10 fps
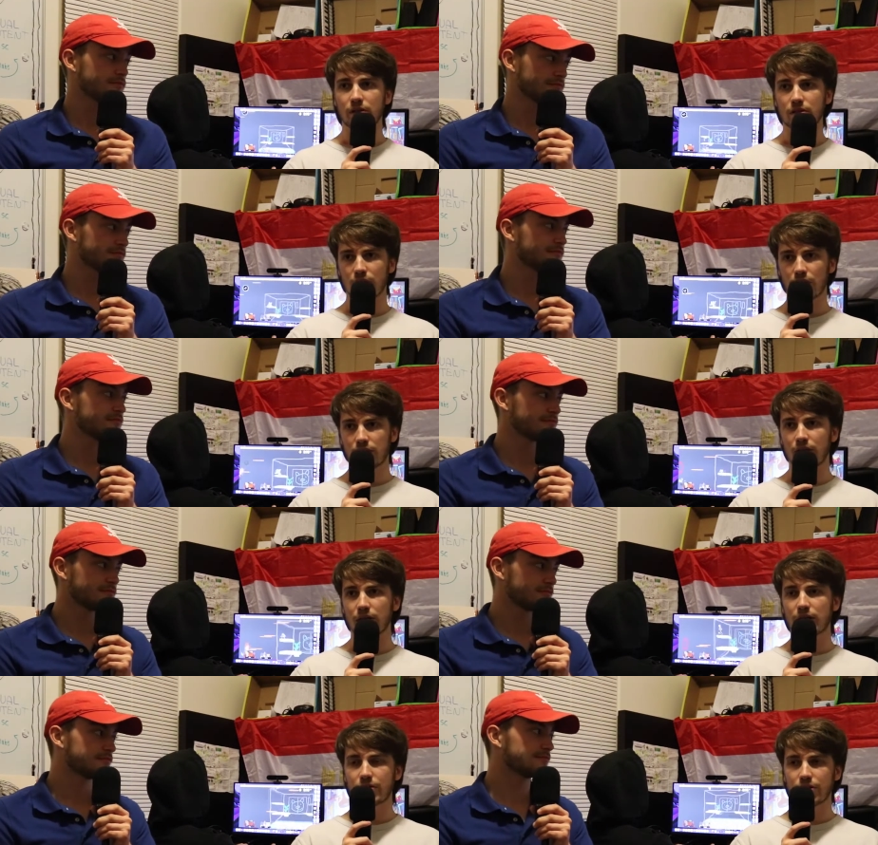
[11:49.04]
Speaker 1: and stuff
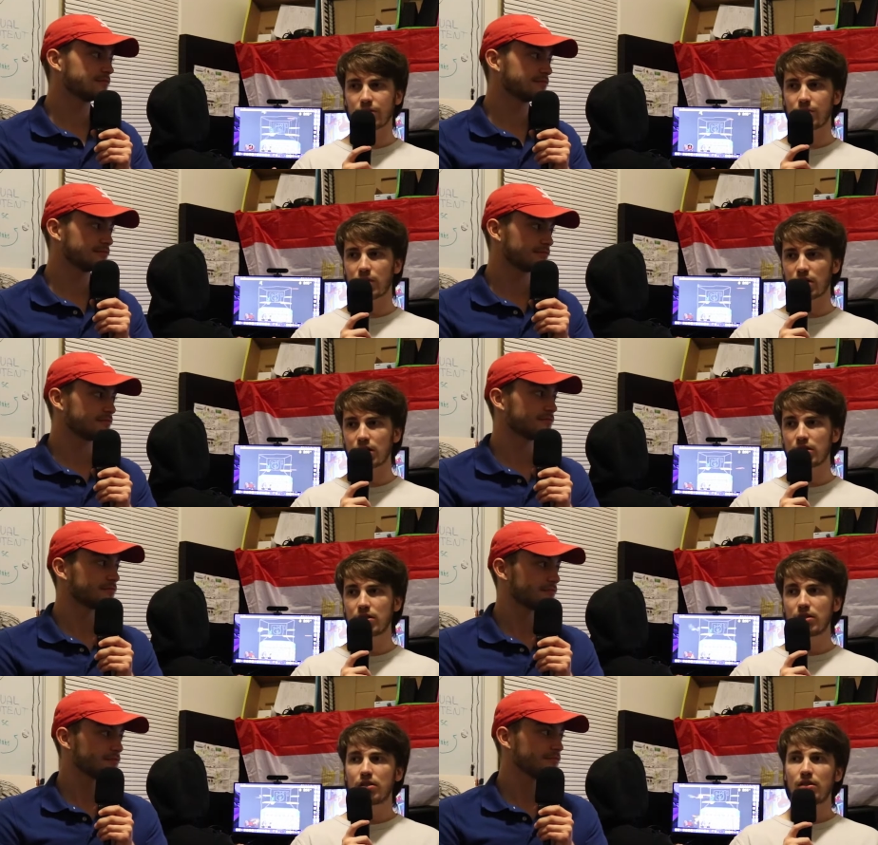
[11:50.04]
like Kendrick Lamar,
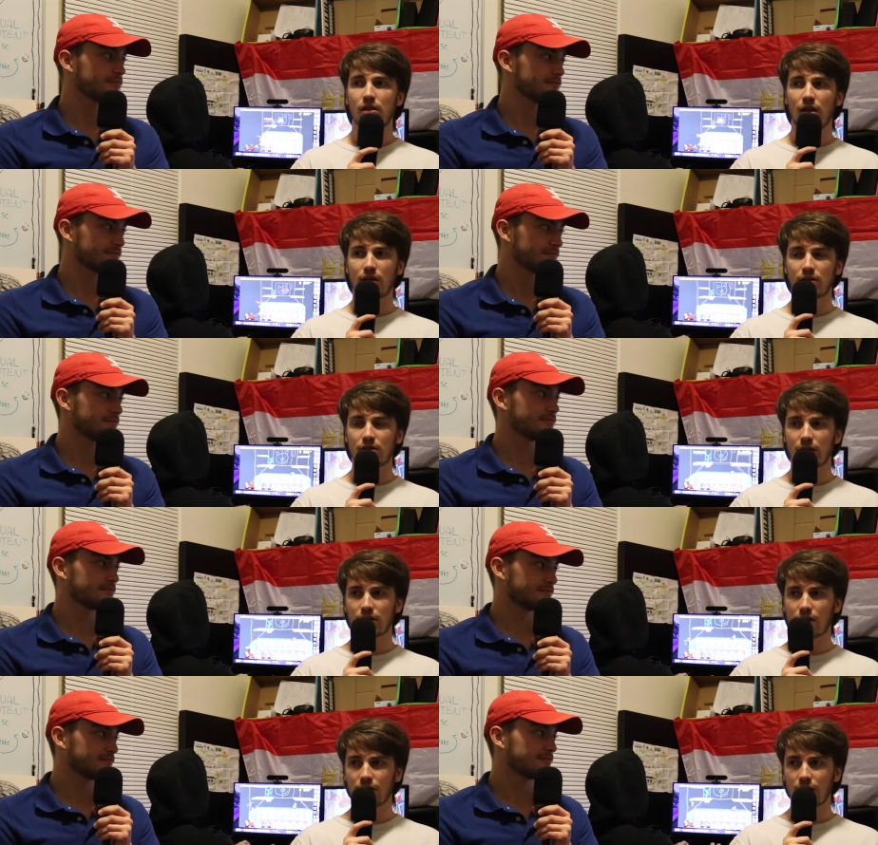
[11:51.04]
and like
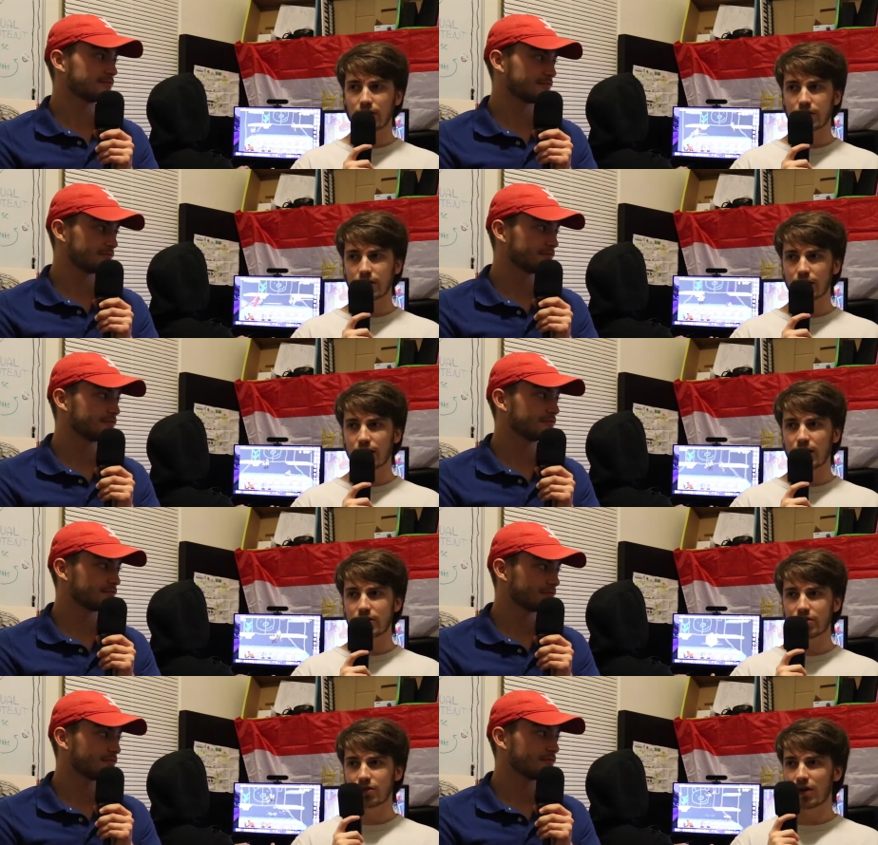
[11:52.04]
other artists like that.
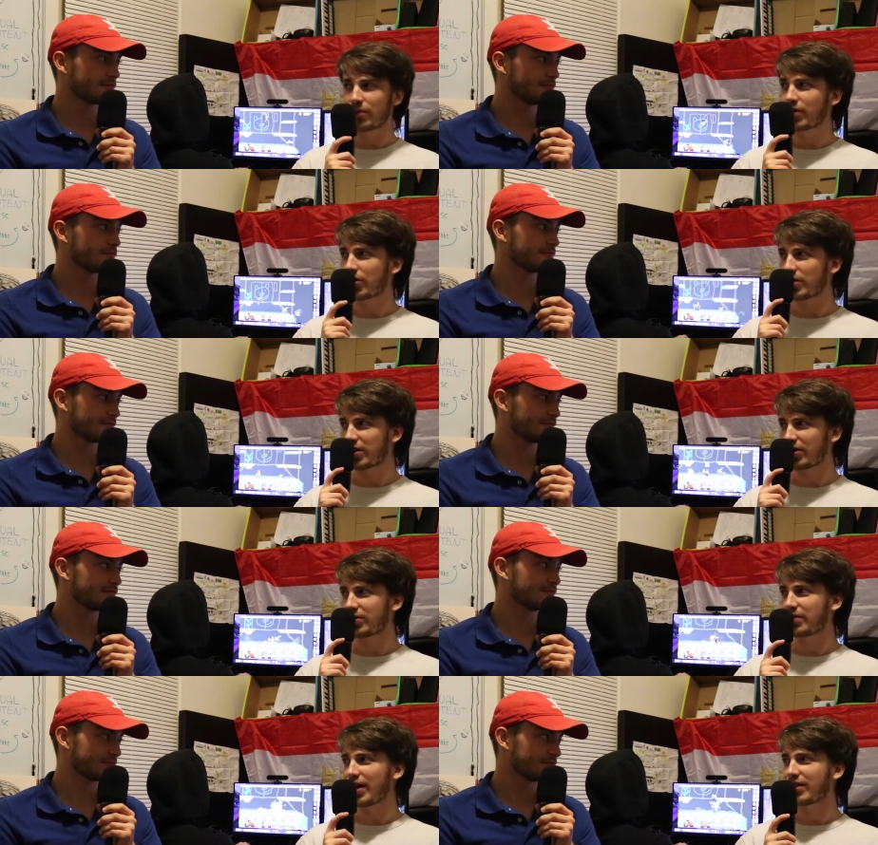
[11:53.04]
So I feel like we kind
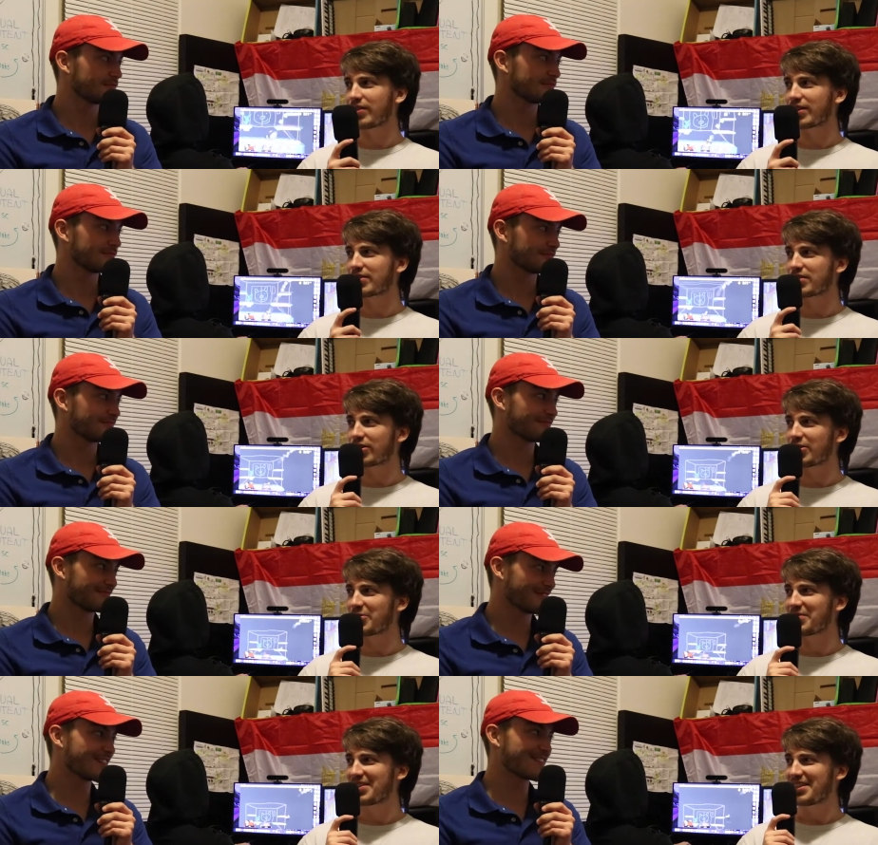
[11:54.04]
of had like the
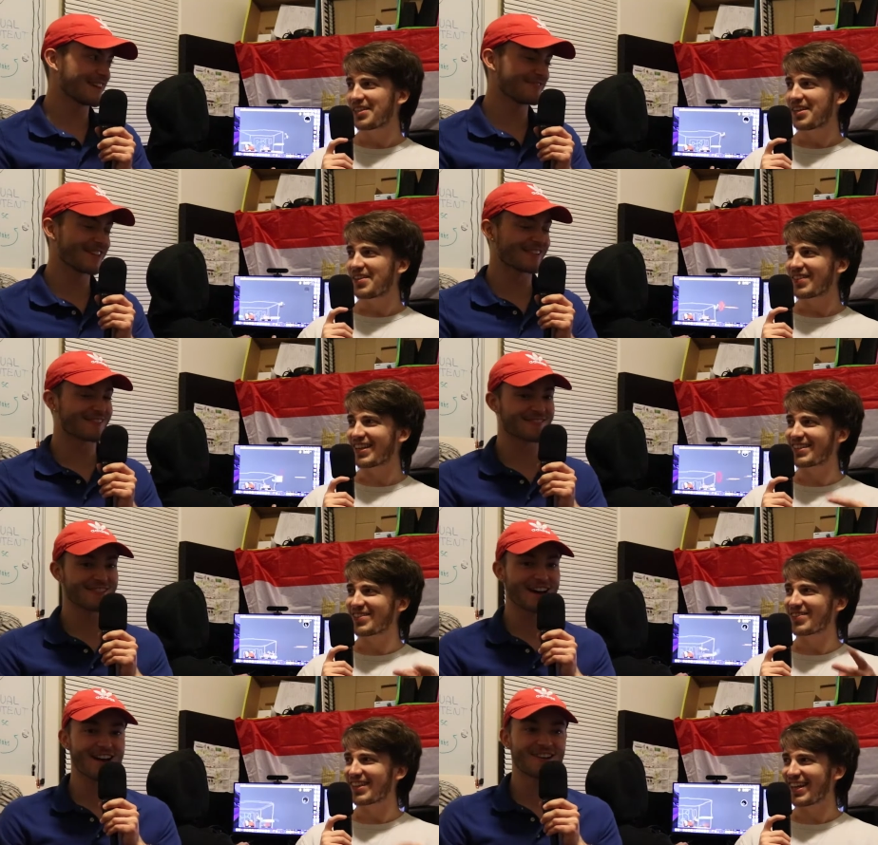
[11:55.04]
same the
Speaker 2: same like, like
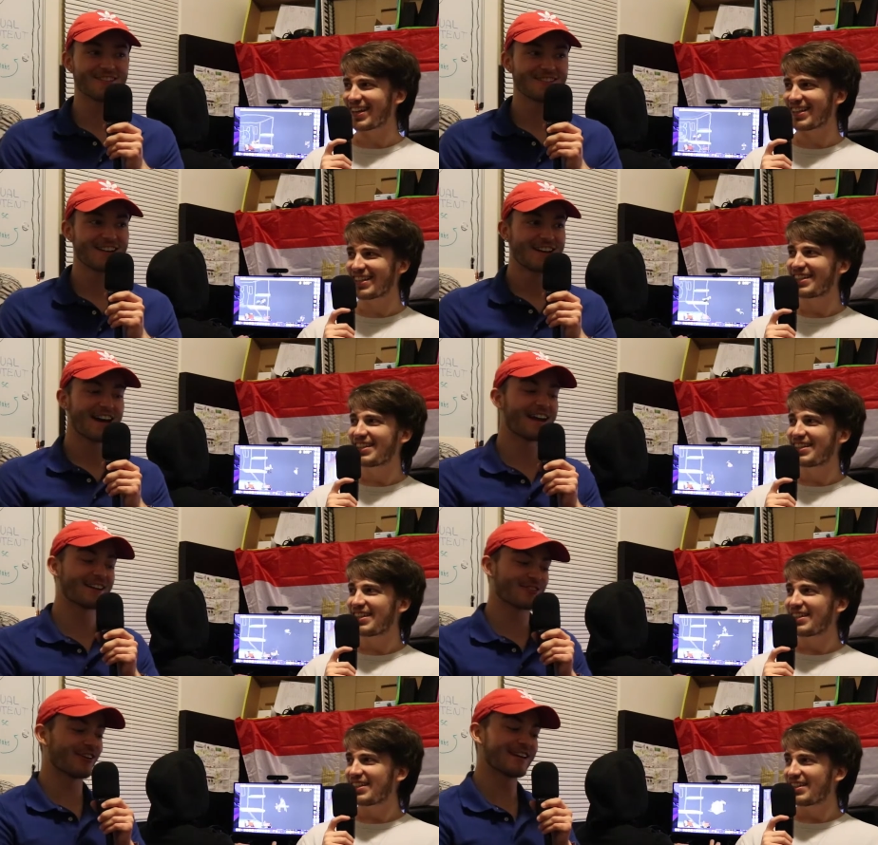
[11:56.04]
route. Yeah. And
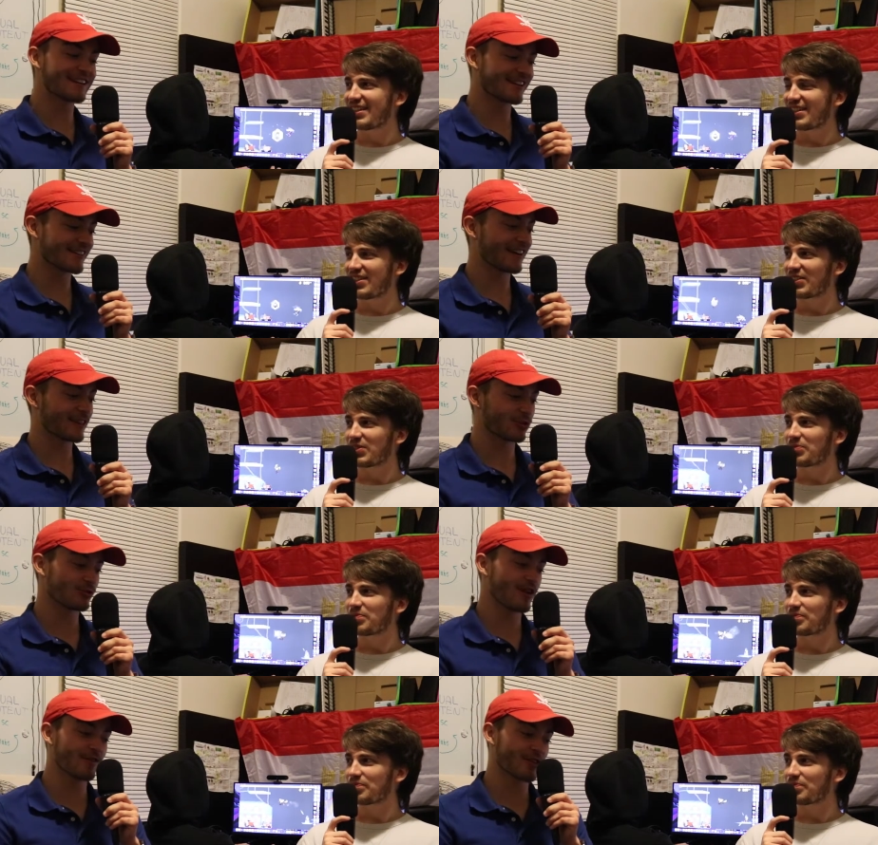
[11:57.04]
it's funny because like
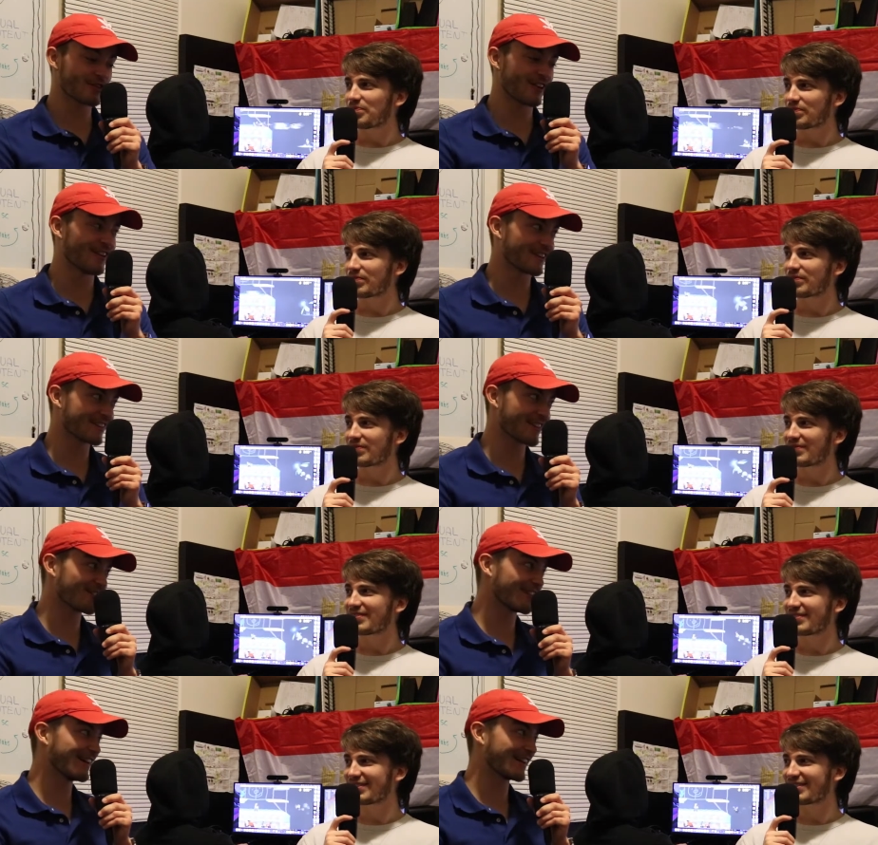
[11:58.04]
three of the songs that
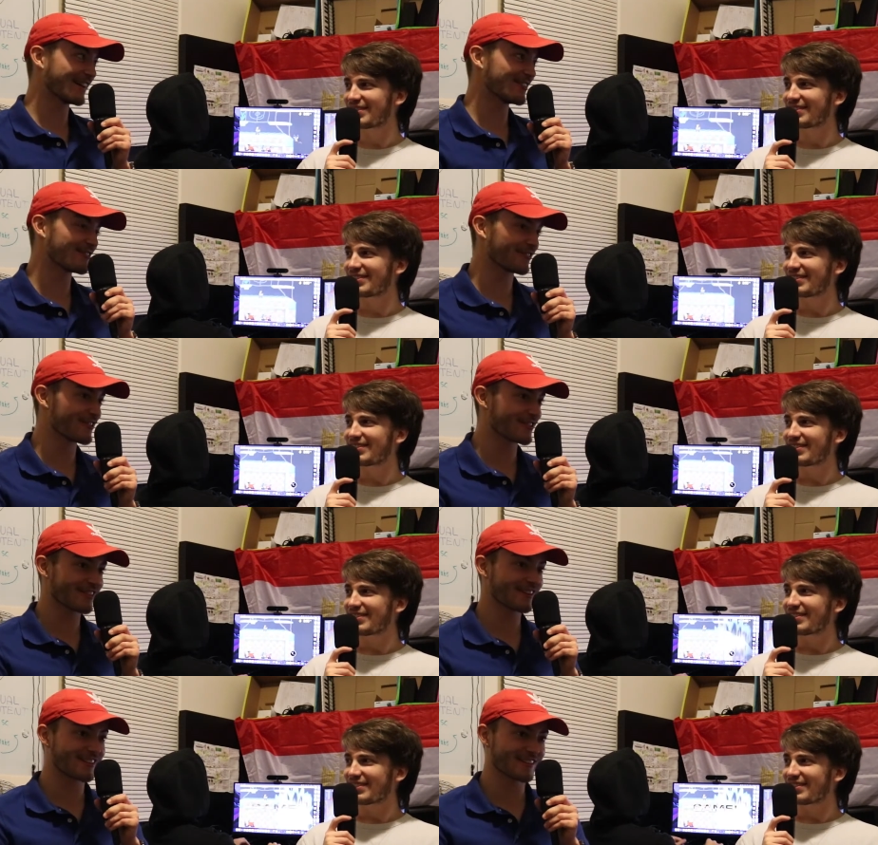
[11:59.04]
were like in your first
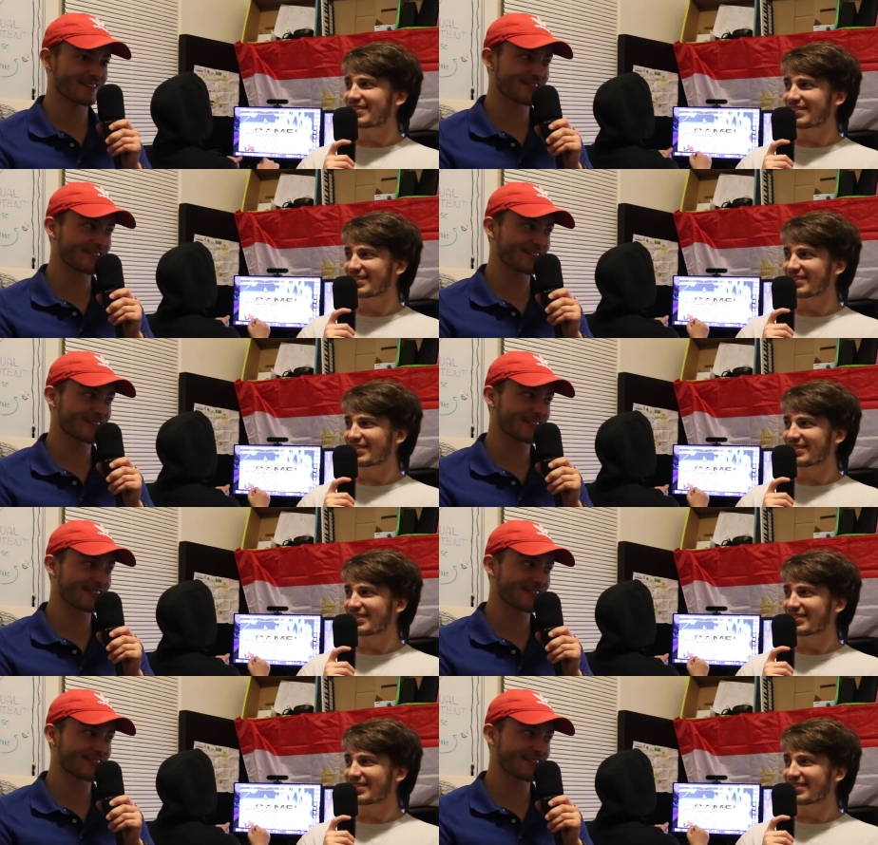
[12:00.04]
like six